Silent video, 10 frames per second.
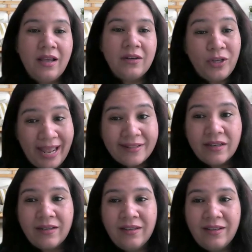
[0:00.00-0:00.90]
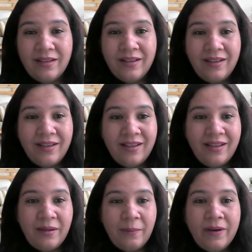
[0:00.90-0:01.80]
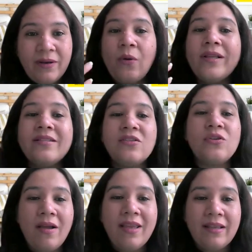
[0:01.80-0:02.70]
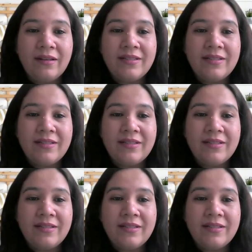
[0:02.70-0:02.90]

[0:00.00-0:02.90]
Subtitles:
together, but no one's talking.